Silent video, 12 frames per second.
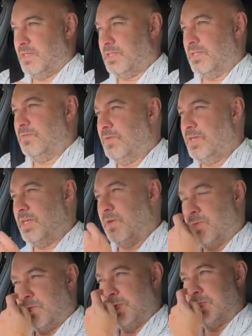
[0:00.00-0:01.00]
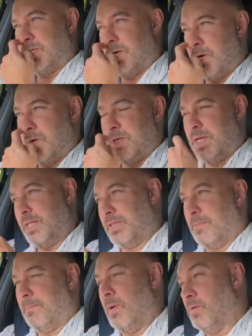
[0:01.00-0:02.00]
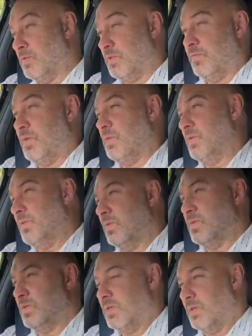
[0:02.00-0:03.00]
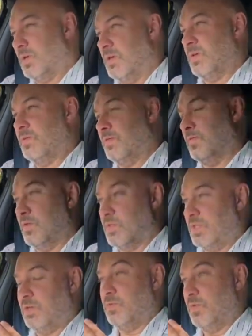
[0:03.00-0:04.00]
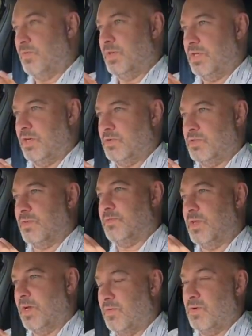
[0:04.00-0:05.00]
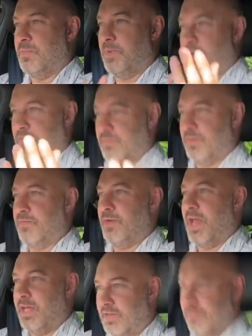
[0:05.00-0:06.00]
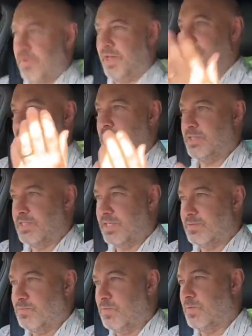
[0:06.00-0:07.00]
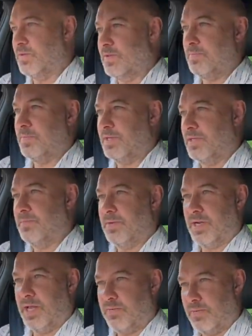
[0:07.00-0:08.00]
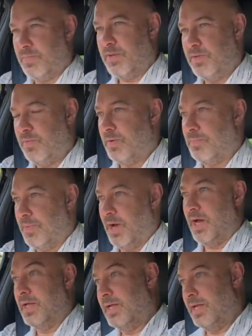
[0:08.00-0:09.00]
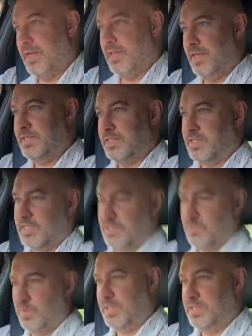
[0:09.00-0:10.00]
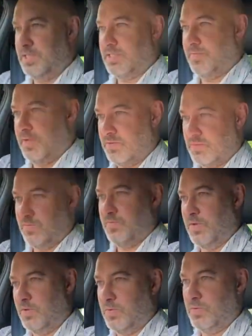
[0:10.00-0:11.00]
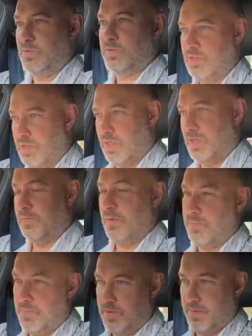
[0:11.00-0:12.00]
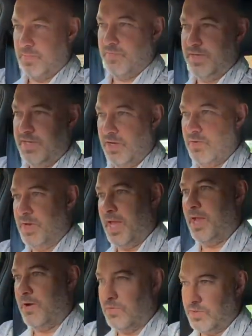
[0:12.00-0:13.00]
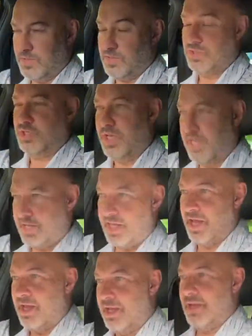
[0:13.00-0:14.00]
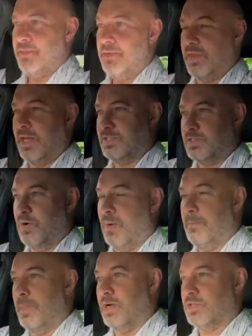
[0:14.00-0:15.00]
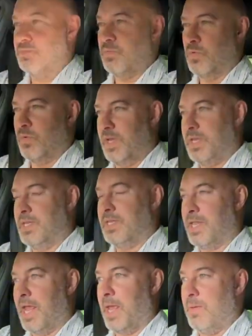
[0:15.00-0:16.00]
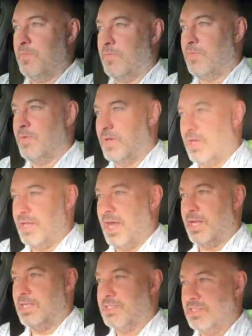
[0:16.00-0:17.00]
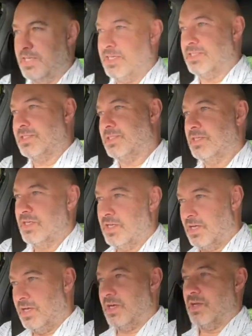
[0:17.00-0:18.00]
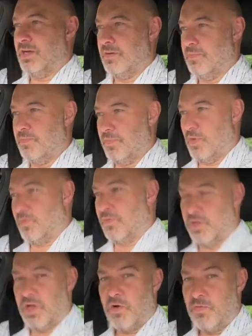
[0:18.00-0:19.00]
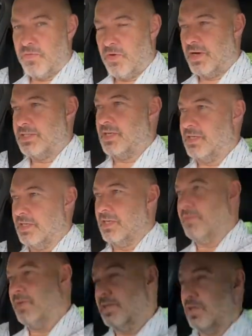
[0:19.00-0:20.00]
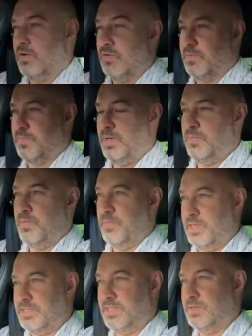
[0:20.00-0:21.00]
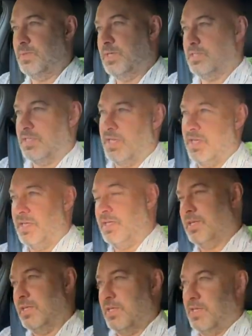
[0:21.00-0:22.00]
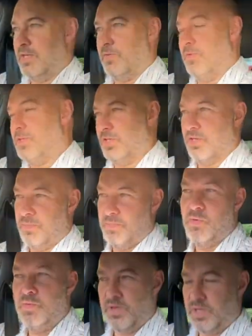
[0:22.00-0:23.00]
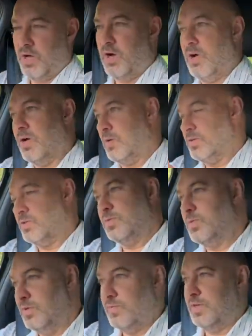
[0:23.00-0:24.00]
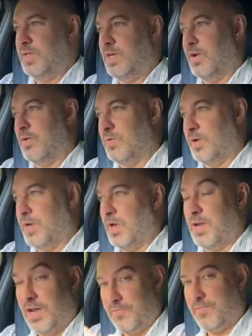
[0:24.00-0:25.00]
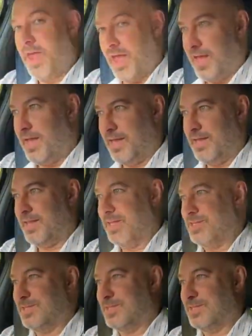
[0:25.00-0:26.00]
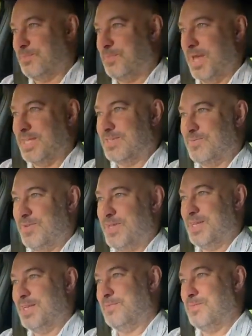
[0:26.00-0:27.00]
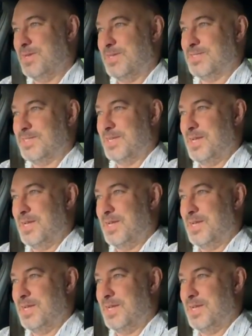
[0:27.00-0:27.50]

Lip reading: done a video on this car, and it had the most views of virtually all the videos I've done, well, apart from the van. The van always gets more than the bloody McLaren P1, but this has had 26,000 views. I'll put up the video now, you could share that, but that's got a much more in-depth analysis of the Golf that I've done, and I've had a lot of people message me saying, Richard, I bought the car, I saw your video, and I love that. That's just the best feeling, because